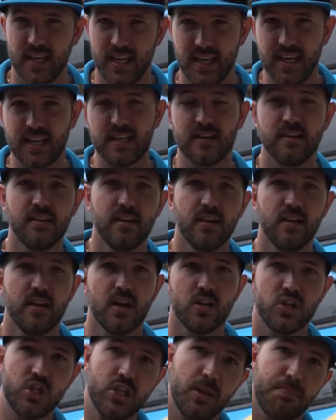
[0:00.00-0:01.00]
in
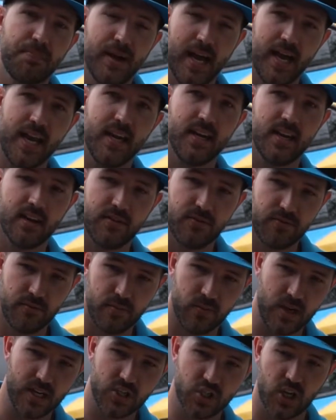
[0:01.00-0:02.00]
to the paint and
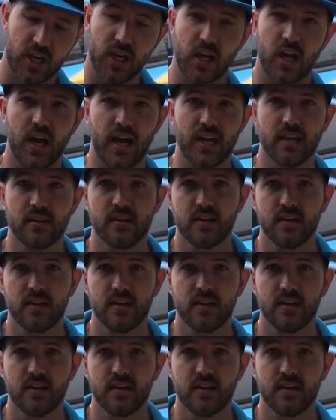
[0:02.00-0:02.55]
literally like,